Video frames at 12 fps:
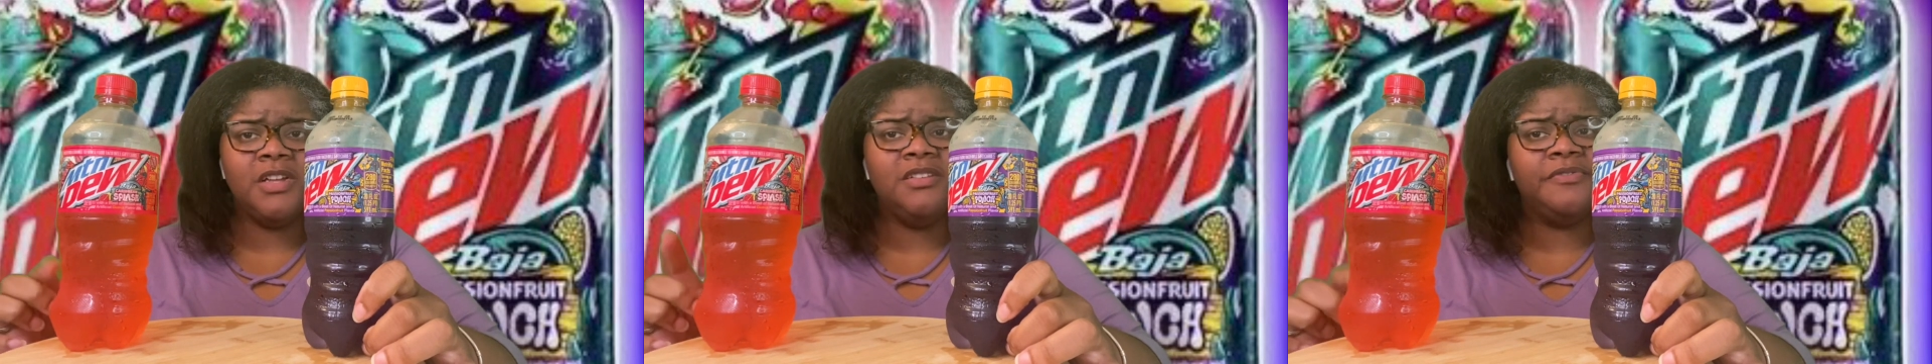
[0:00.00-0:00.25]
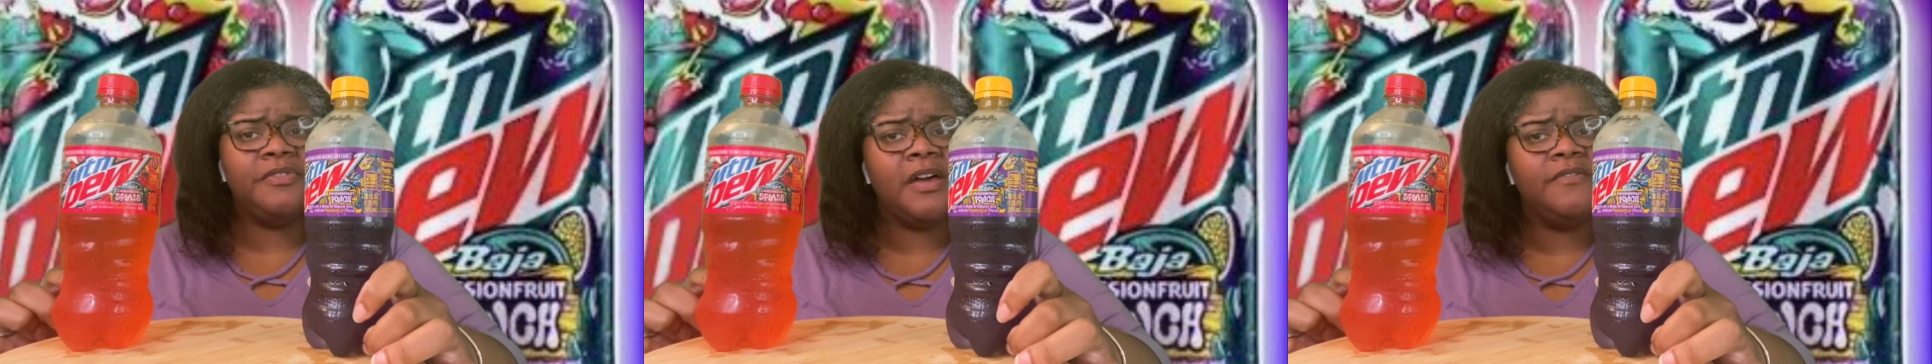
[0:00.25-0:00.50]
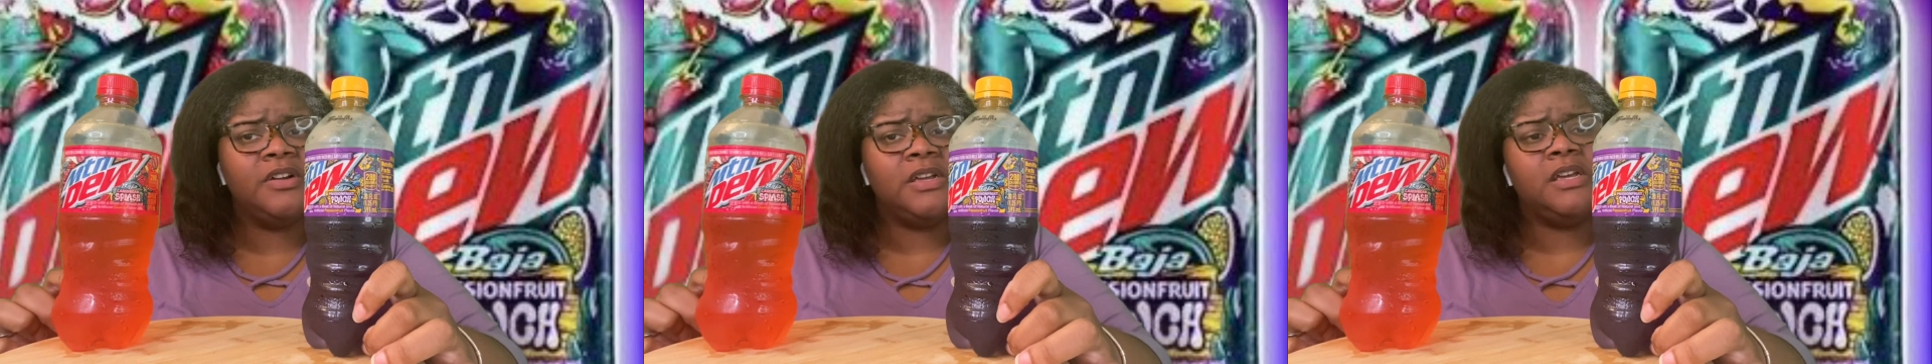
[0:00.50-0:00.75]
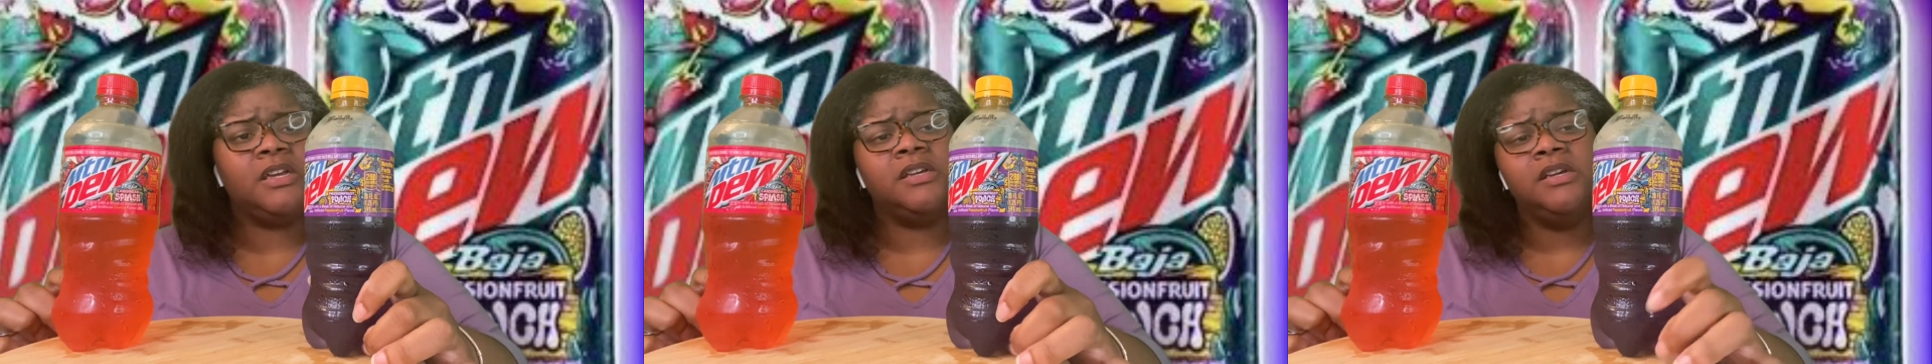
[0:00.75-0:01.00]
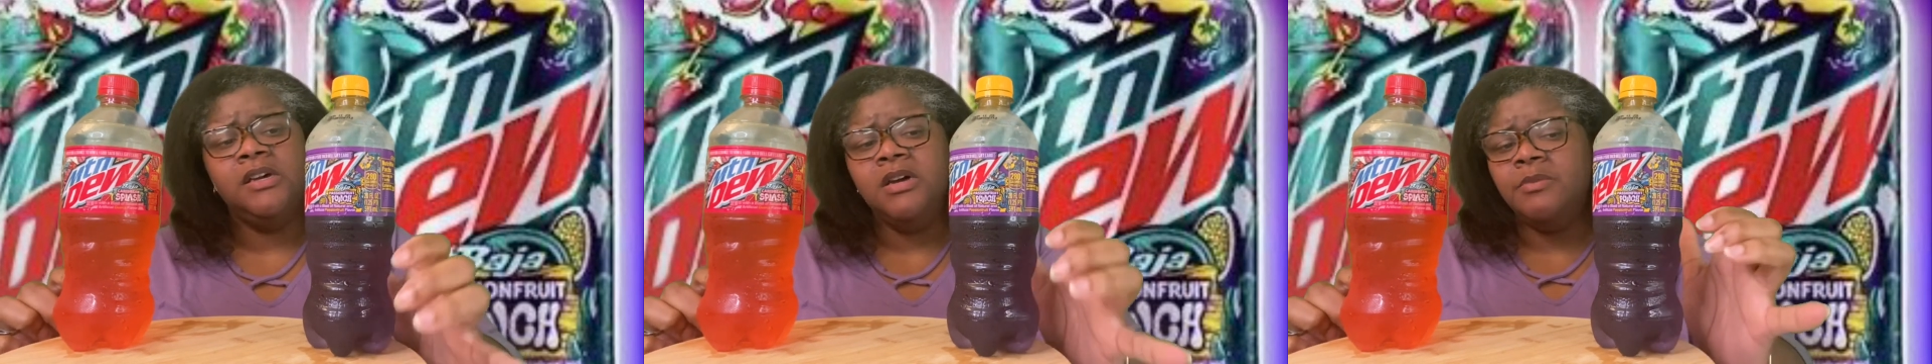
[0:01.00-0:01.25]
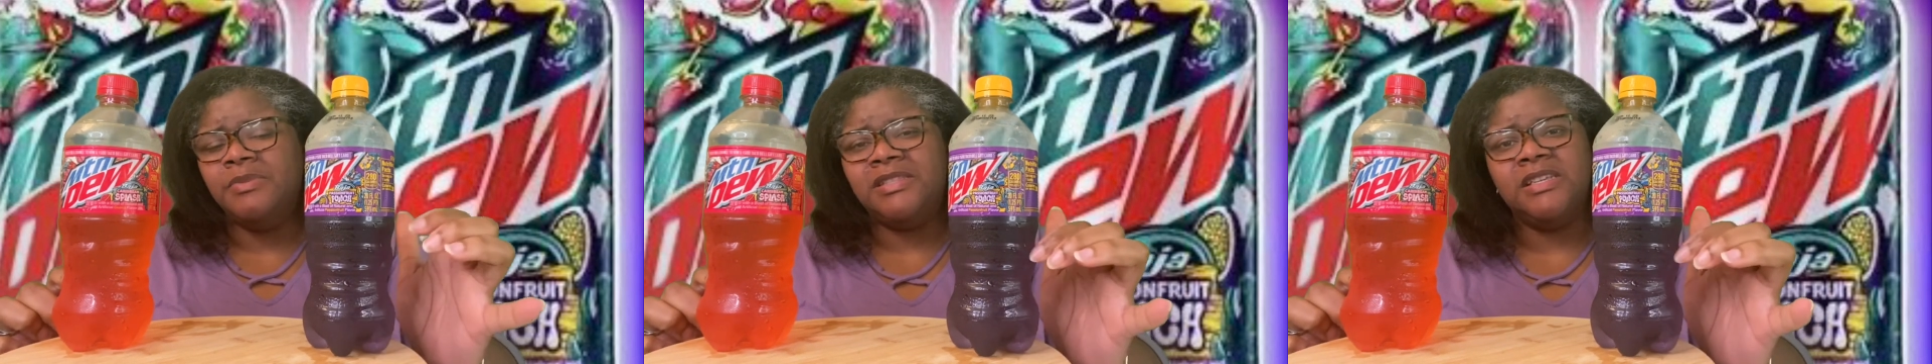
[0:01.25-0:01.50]
flavor in.
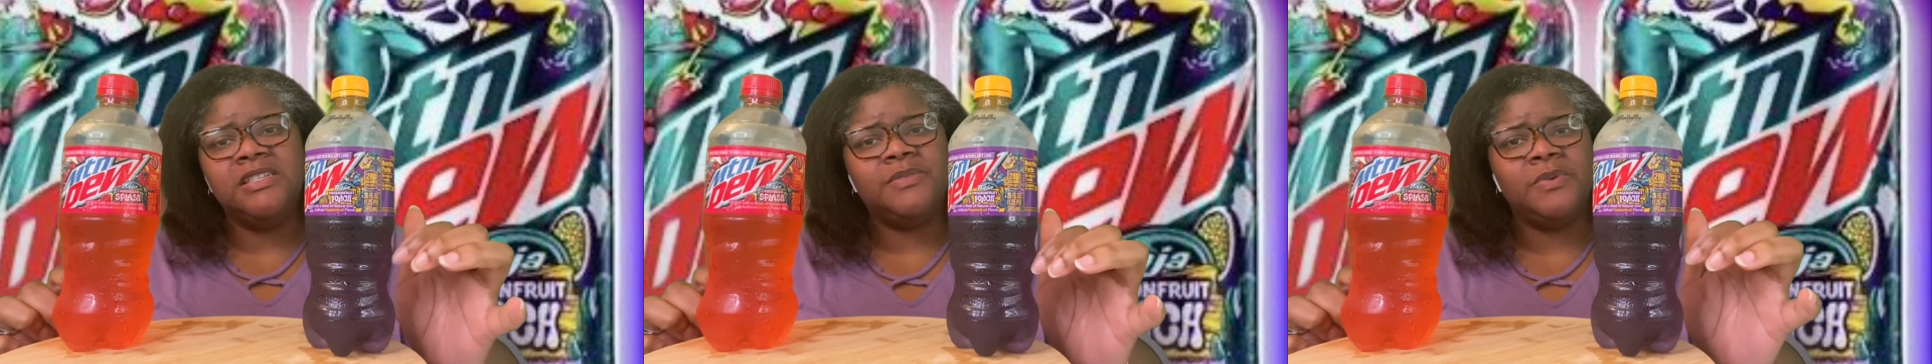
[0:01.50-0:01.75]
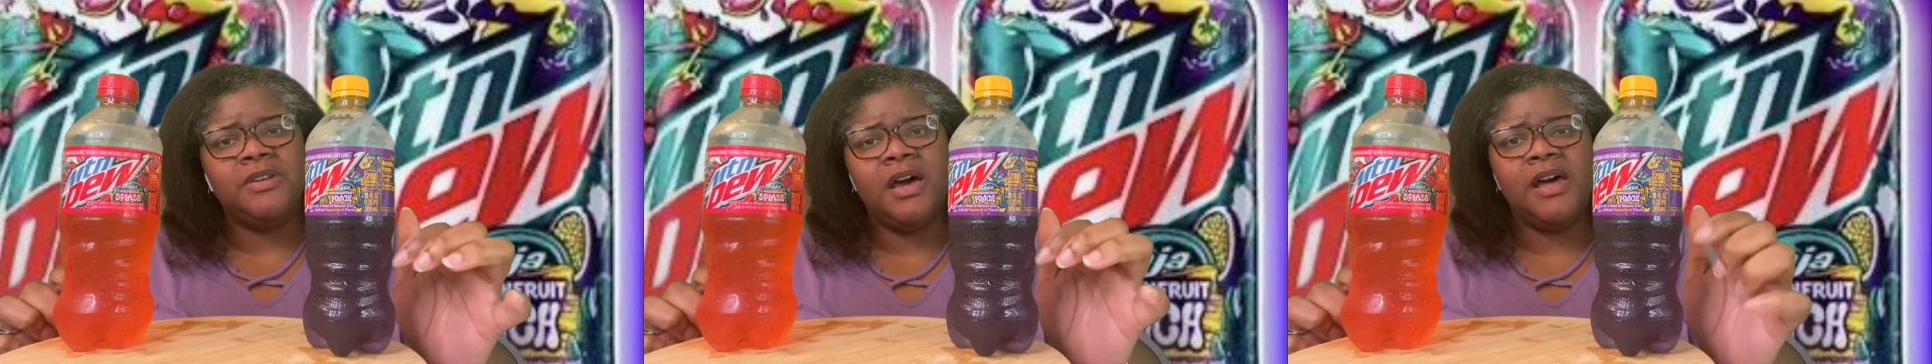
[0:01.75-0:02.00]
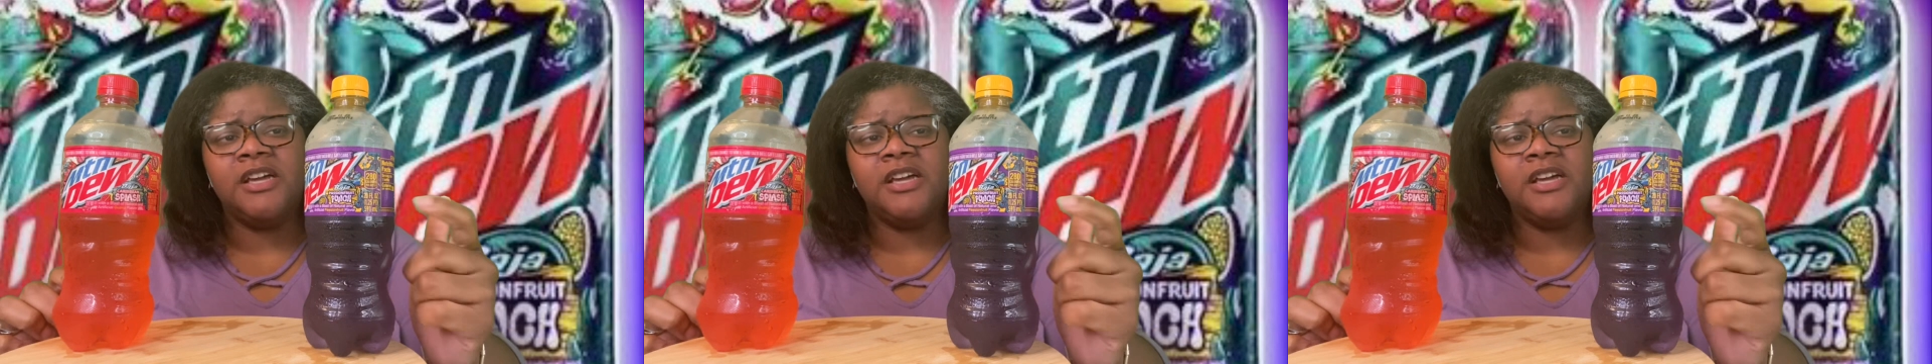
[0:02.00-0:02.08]
But this one not.